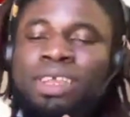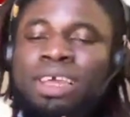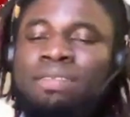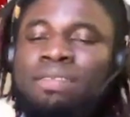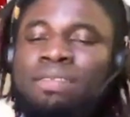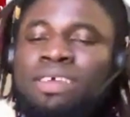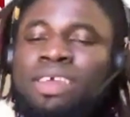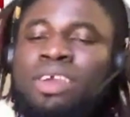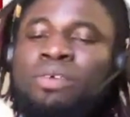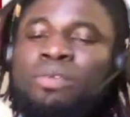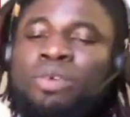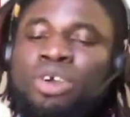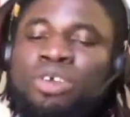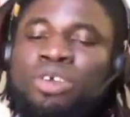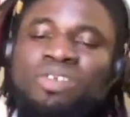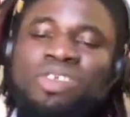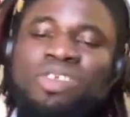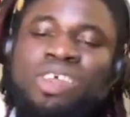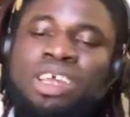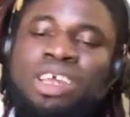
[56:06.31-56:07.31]
I think what
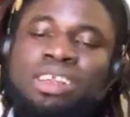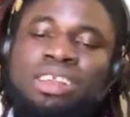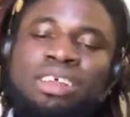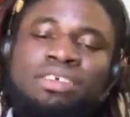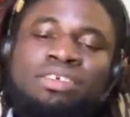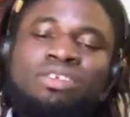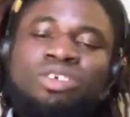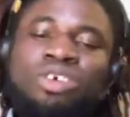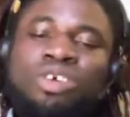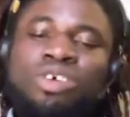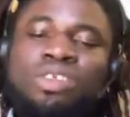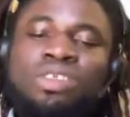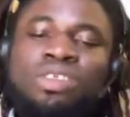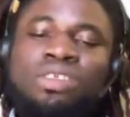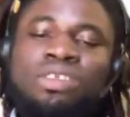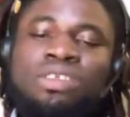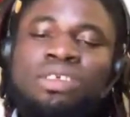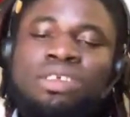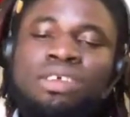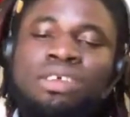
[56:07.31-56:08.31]
you said is
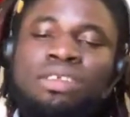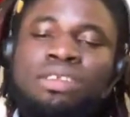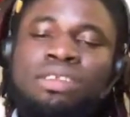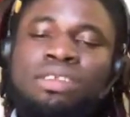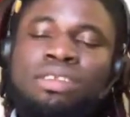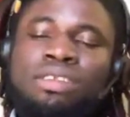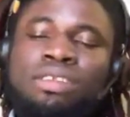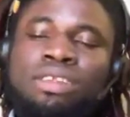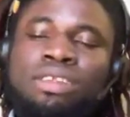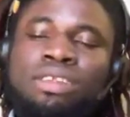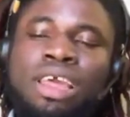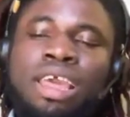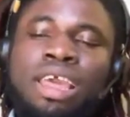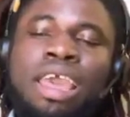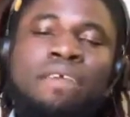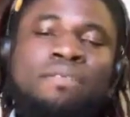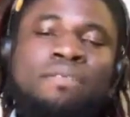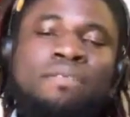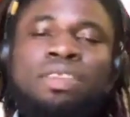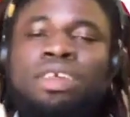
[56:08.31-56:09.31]
just
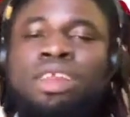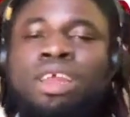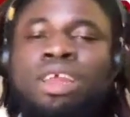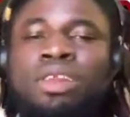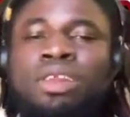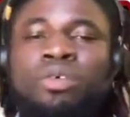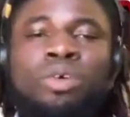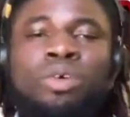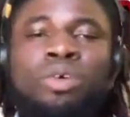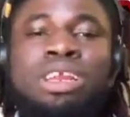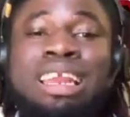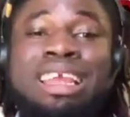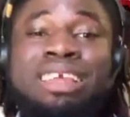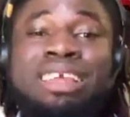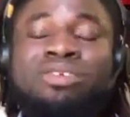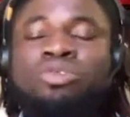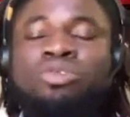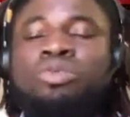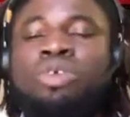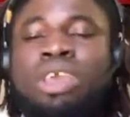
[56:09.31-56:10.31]
everything anyone
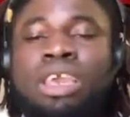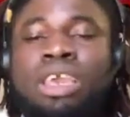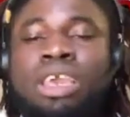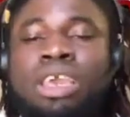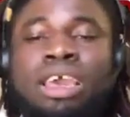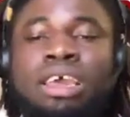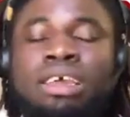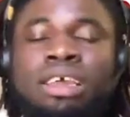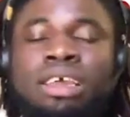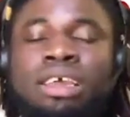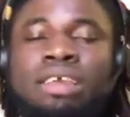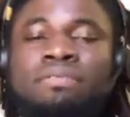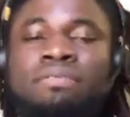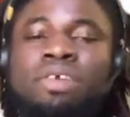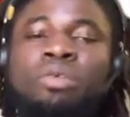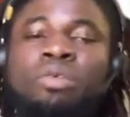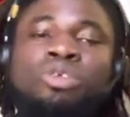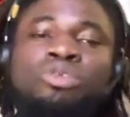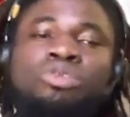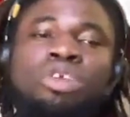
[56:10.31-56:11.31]
needs to hear if
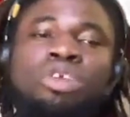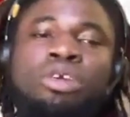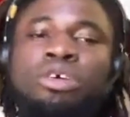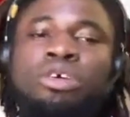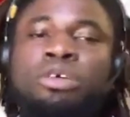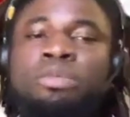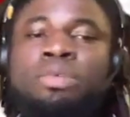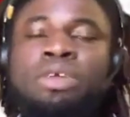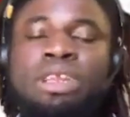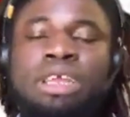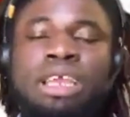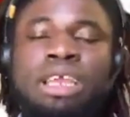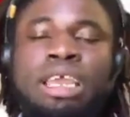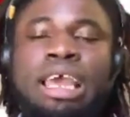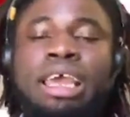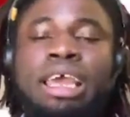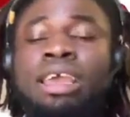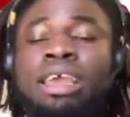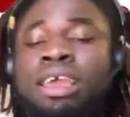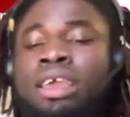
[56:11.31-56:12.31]
they want to incorporate
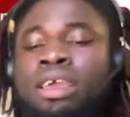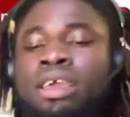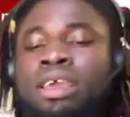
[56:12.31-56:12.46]
AI.